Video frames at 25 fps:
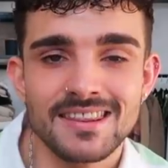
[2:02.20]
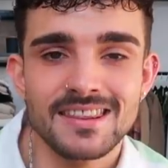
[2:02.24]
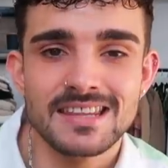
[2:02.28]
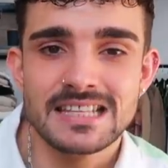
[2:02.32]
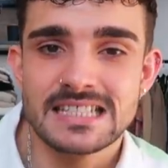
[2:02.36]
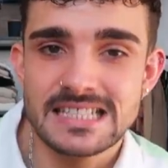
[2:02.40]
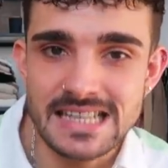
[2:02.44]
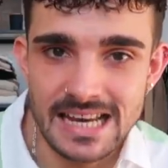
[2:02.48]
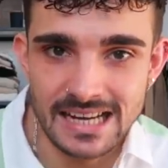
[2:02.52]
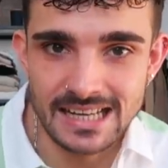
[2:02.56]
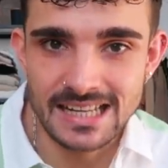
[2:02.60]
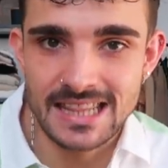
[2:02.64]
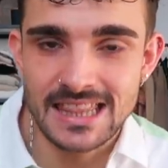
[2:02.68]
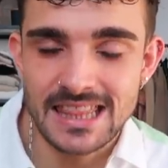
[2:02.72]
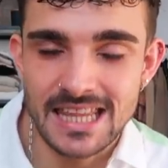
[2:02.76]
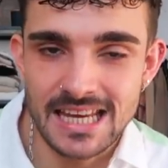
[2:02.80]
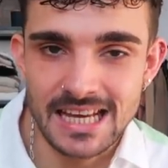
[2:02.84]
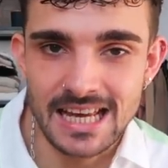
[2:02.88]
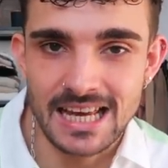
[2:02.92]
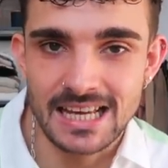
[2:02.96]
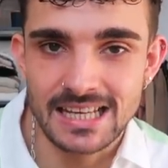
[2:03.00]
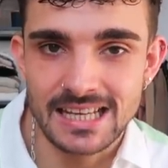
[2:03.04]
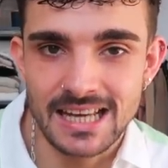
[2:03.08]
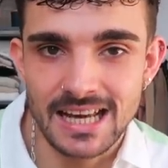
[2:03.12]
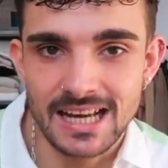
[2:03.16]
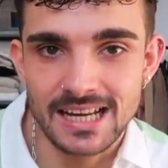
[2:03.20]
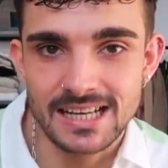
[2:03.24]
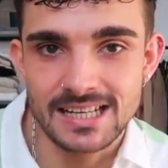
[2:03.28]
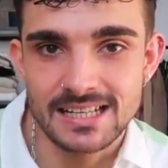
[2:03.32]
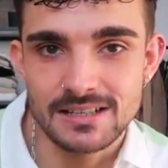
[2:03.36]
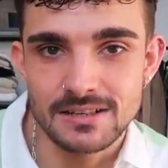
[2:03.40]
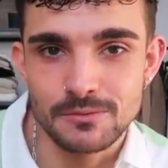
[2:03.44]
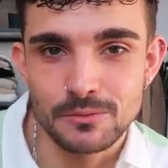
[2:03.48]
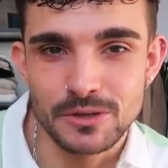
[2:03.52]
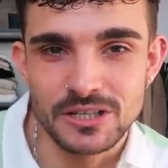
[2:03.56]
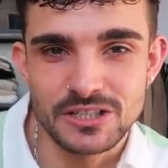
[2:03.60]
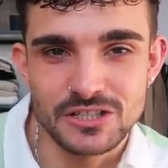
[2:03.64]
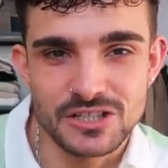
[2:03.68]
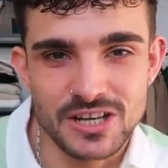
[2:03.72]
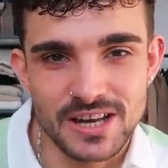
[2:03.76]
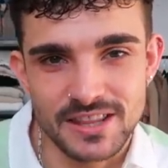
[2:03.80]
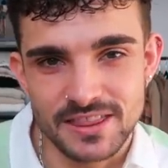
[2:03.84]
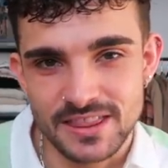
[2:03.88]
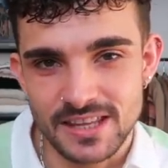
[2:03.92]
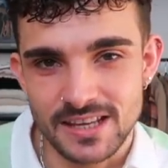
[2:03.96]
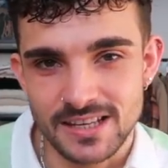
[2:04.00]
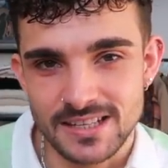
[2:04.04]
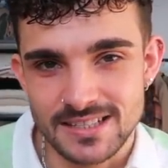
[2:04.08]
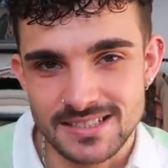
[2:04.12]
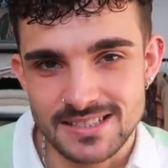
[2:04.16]
then the second thing I got, which I
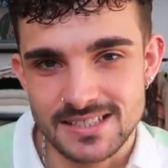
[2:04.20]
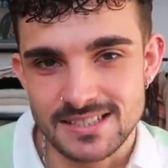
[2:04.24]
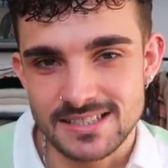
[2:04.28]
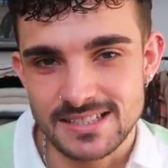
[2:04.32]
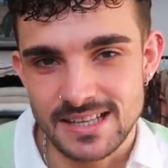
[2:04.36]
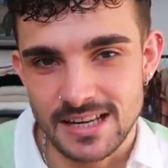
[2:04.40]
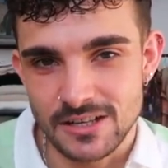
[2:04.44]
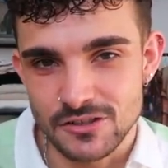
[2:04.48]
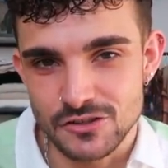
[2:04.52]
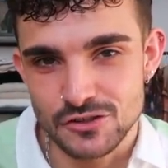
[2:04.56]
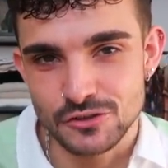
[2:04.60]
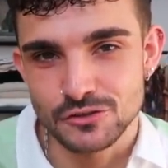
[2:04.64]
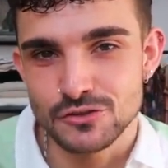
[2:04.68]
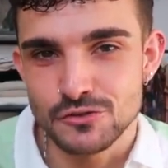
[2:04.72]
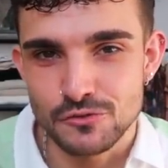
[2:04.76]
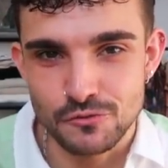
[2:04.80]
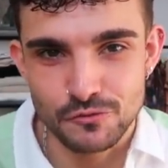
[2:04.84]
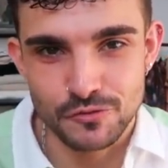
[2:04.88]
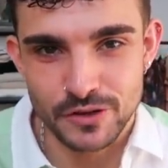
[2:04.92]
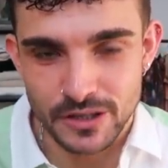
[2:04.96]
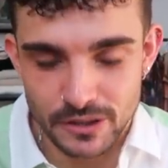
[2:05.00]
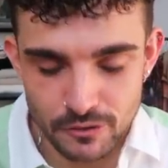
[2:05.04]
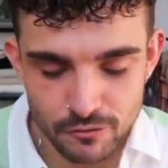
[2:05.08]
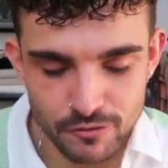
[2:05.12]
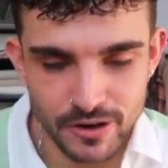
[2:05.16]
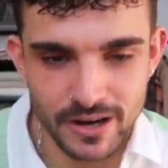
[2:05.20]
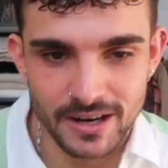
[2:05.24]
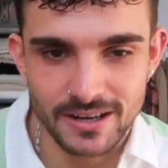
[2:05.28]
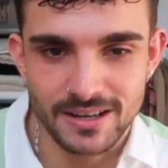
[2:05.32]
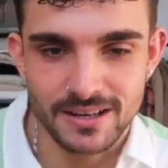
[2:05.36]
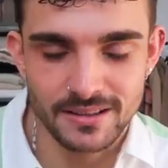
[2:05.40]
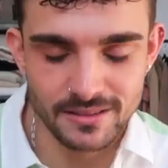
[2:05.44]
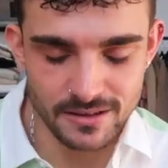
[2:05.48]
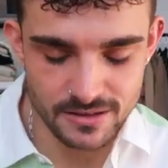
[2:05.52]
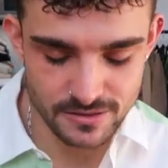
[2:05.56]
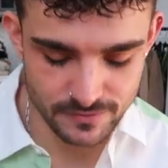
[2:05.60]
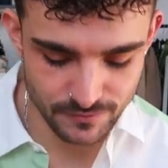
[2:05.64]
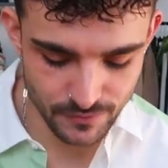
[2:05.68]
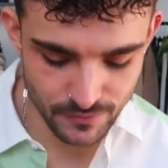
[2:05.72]
think is essential to recreating this